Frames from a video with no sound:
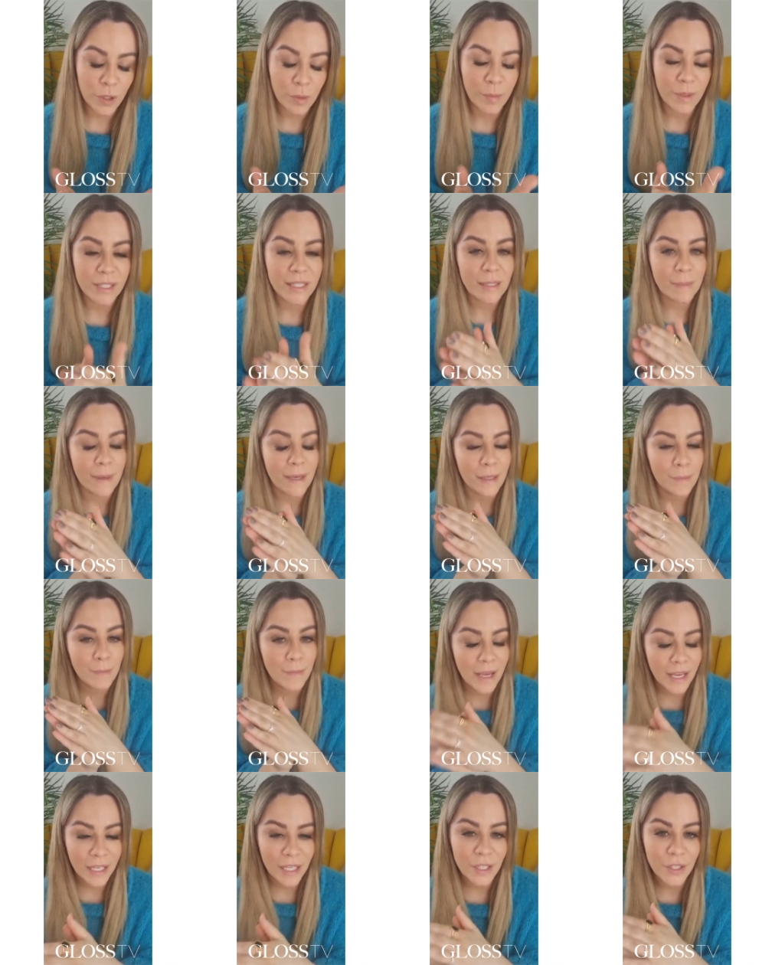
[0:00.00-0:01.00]
But it's about
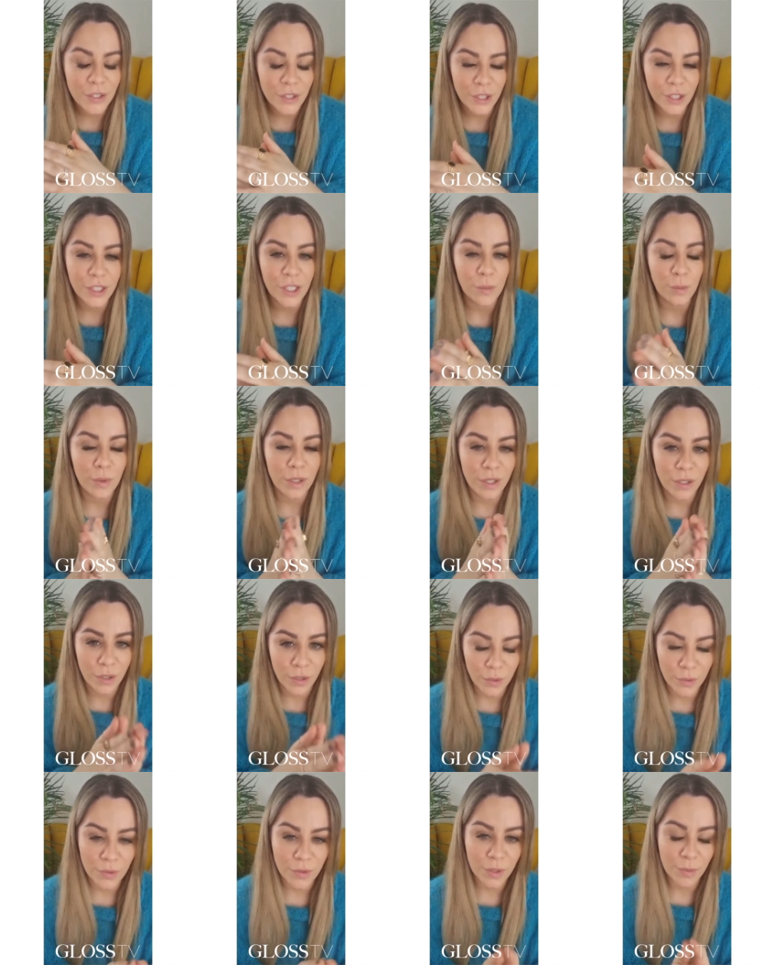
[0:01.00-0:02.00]
making sure that we
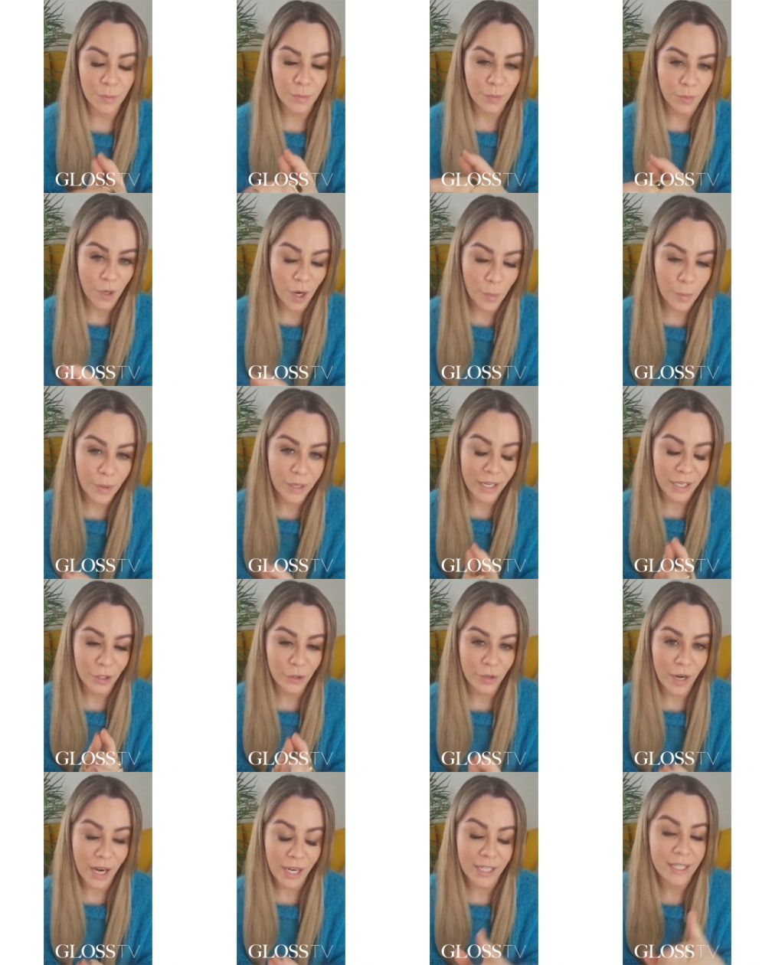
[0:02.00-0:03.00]
use them properly and
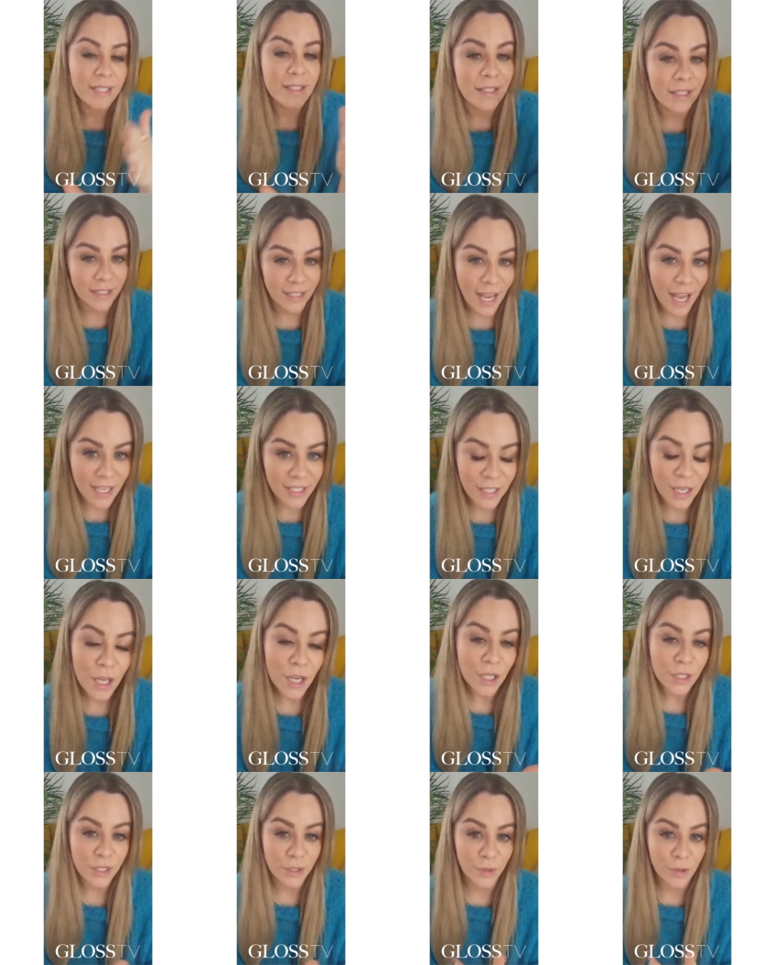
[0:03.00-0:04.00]
correctly to get
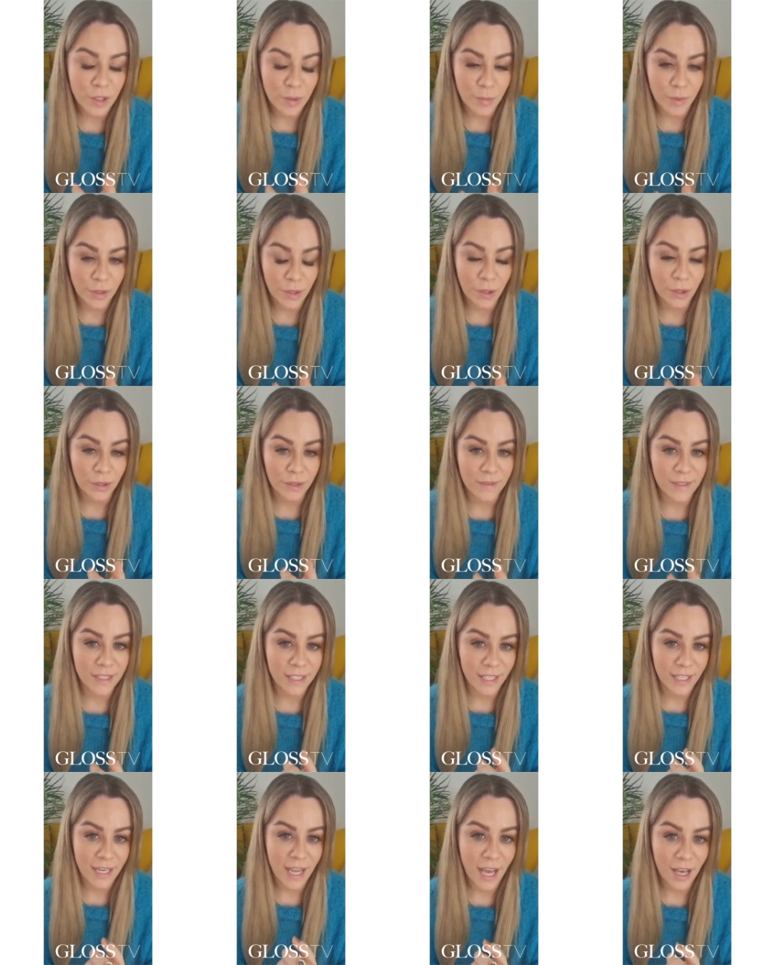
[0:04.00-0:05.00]
the ultimate goal of
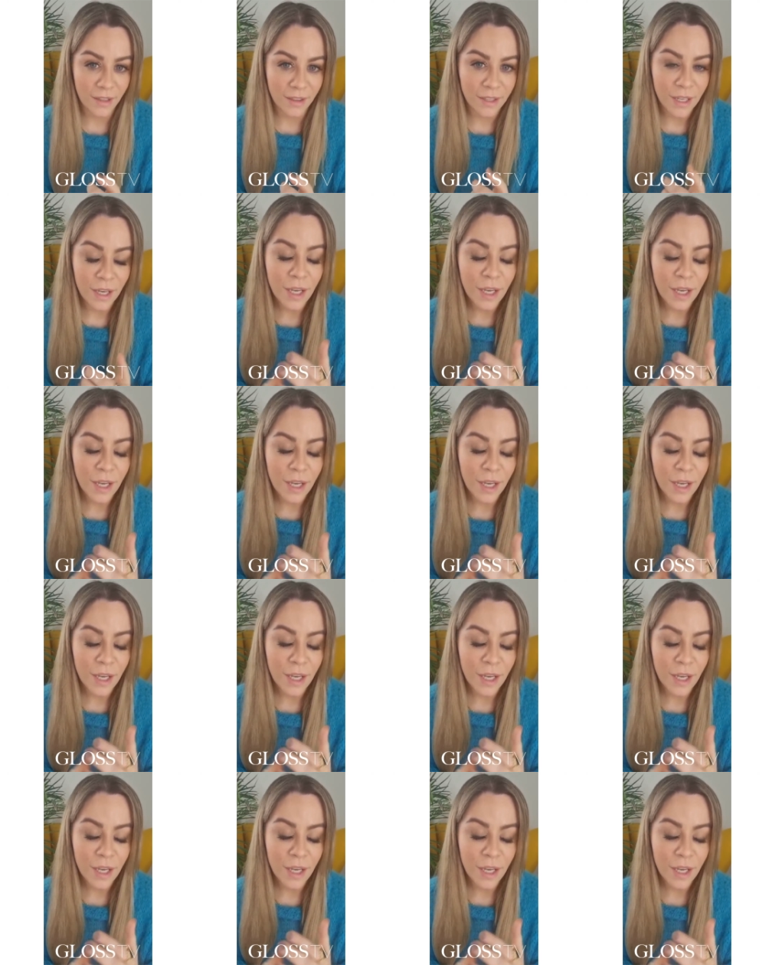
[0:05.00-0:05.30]
skin health.